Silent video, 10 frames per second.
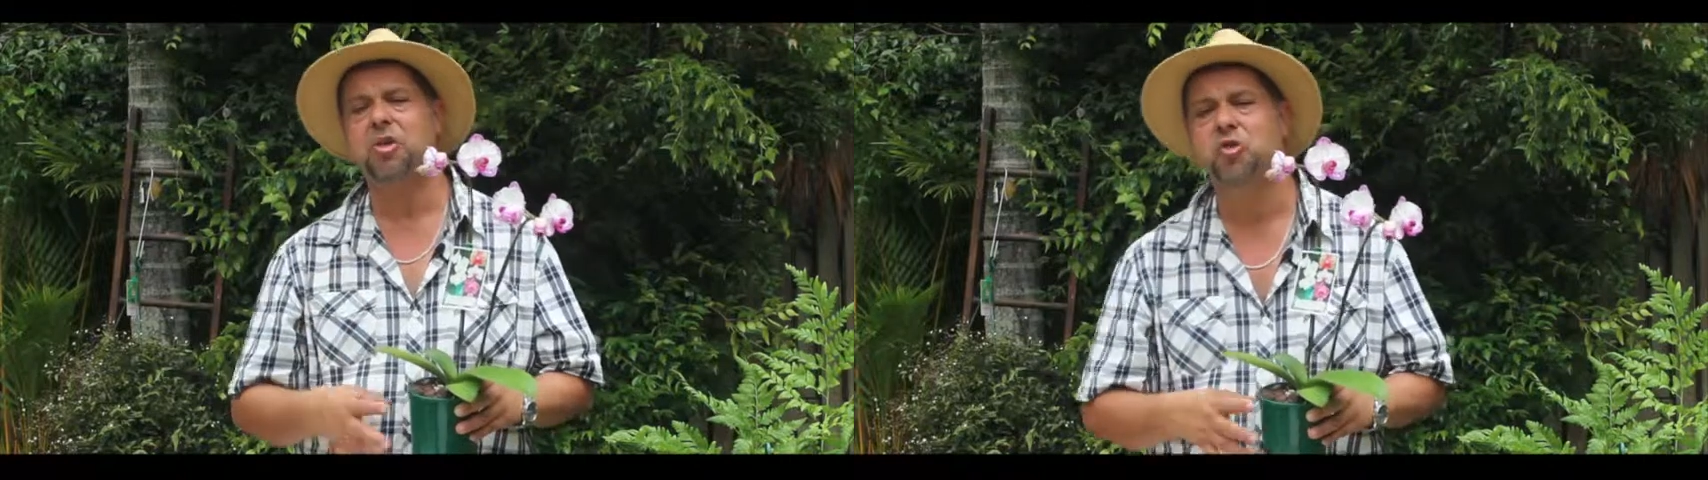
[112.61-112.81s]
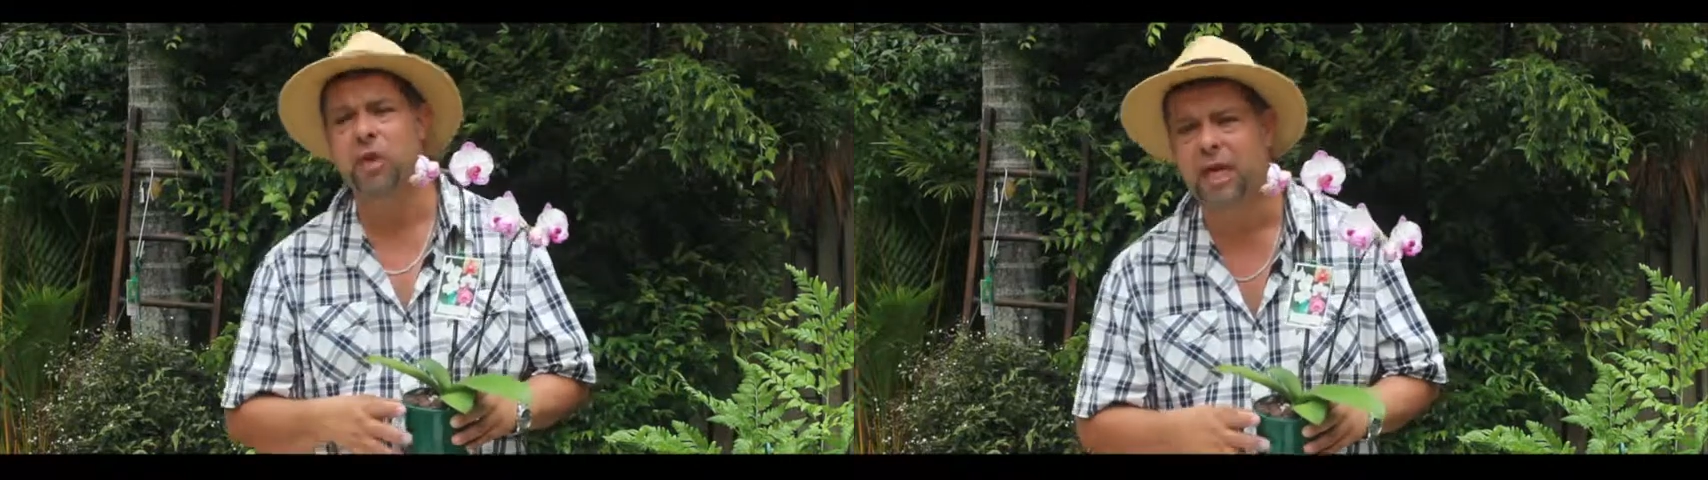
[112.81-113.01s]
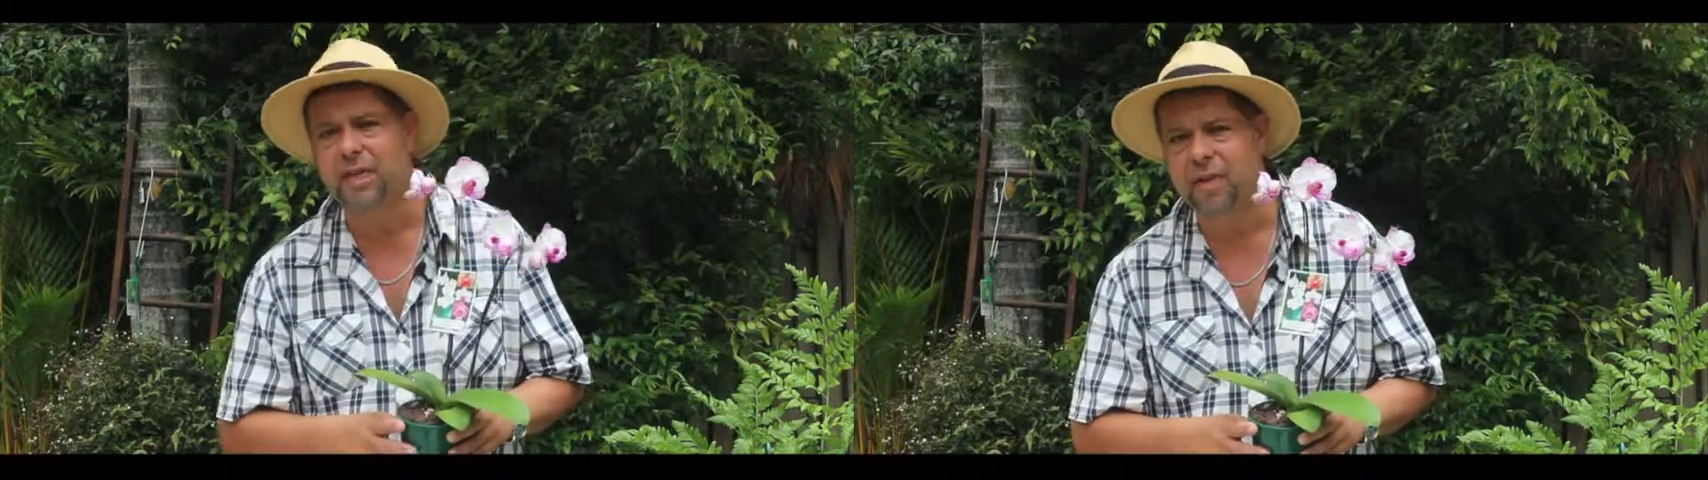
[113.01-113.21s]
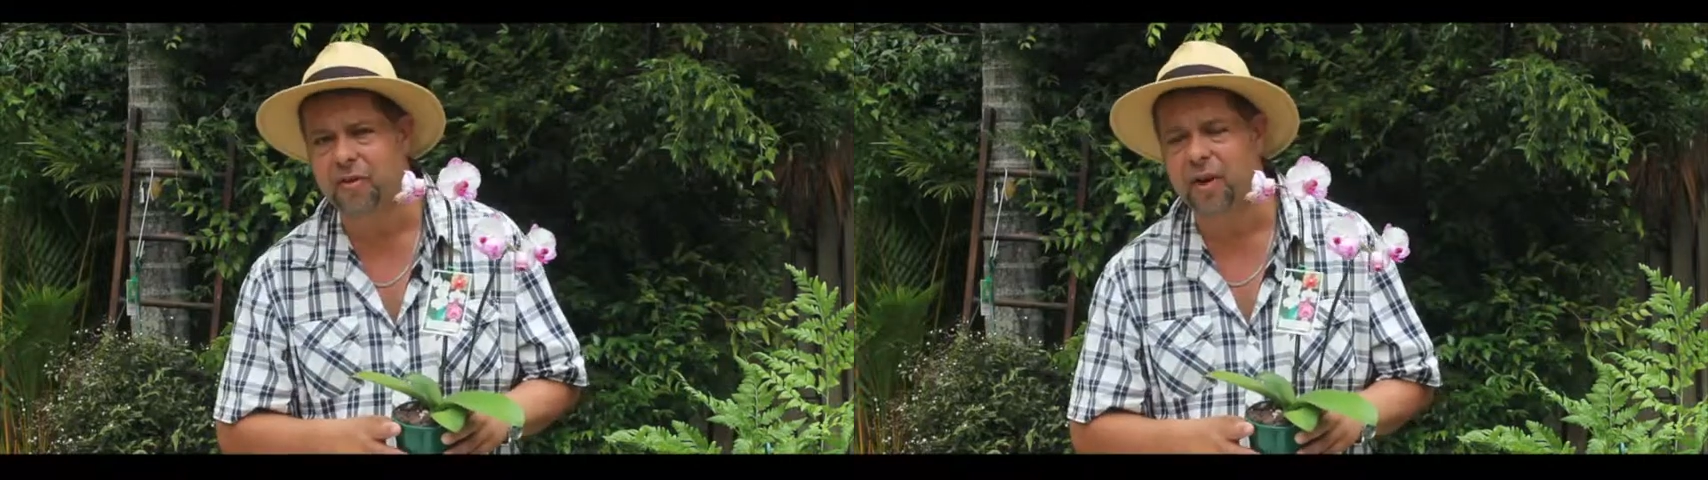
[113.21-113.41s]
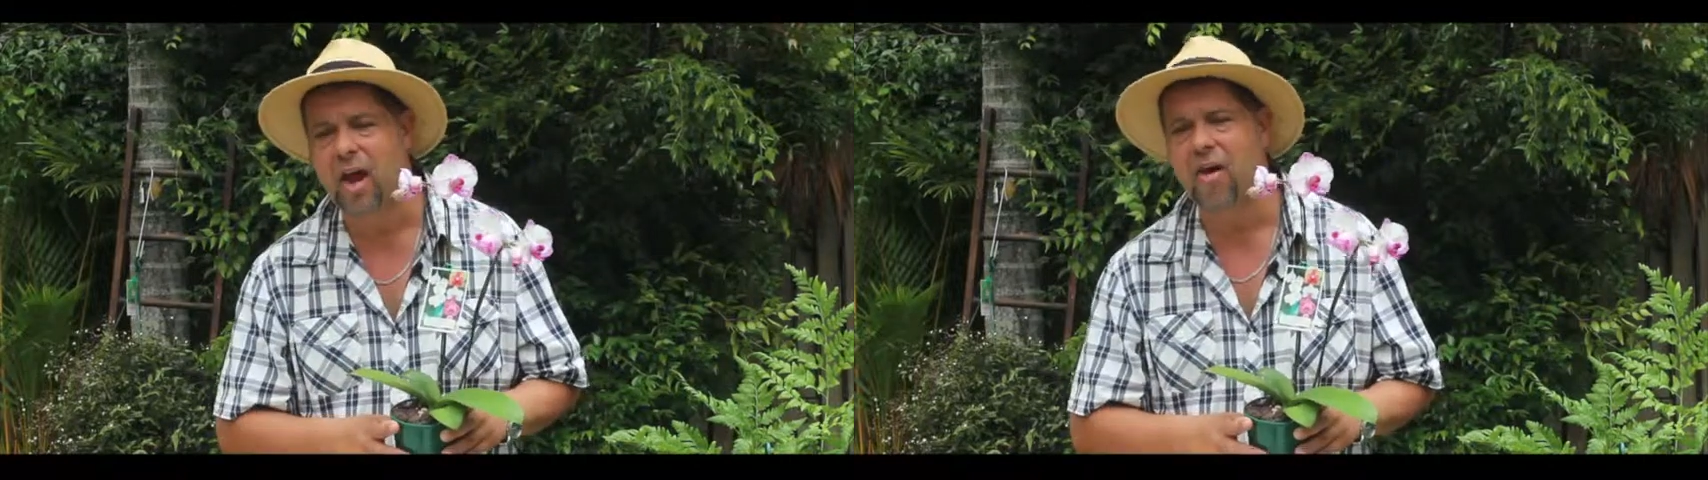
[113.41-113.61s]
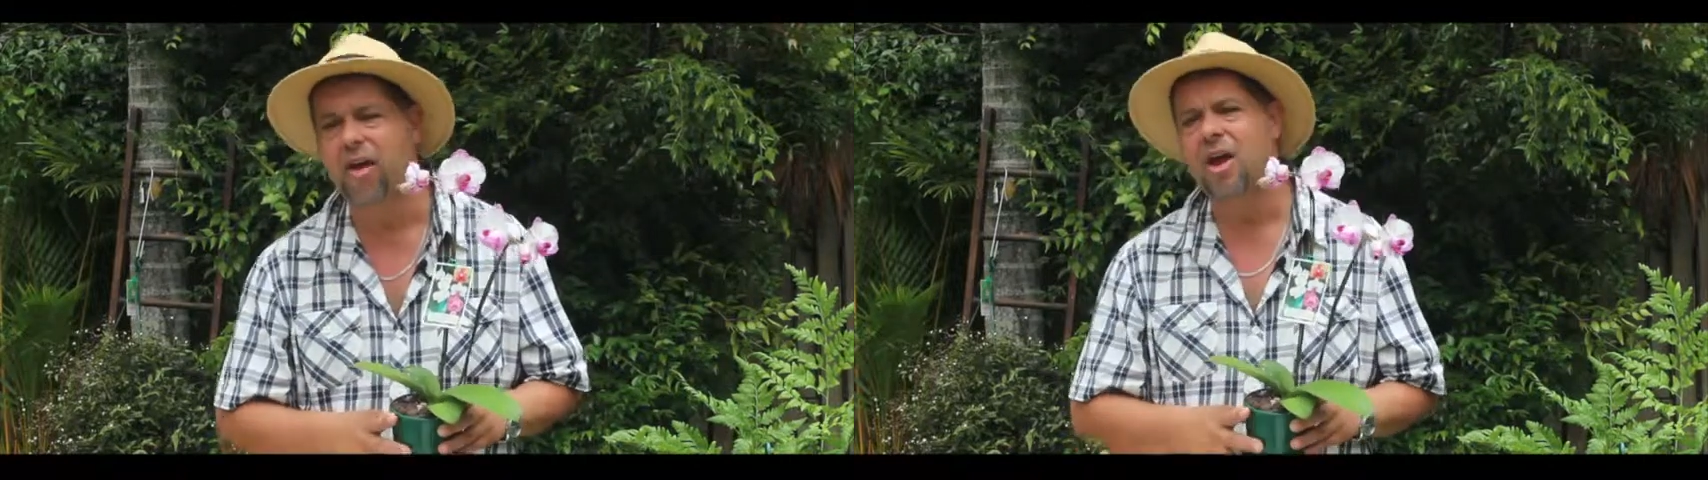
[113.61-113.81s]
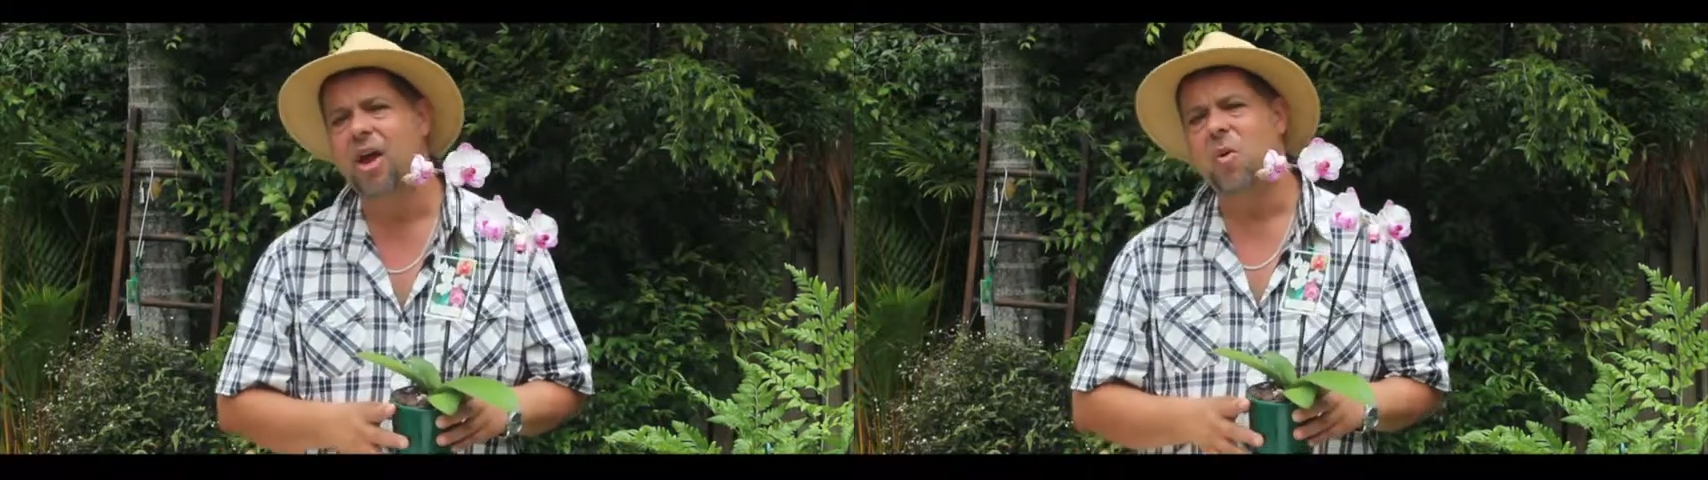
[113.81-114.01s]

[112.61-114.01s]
trigger their flowering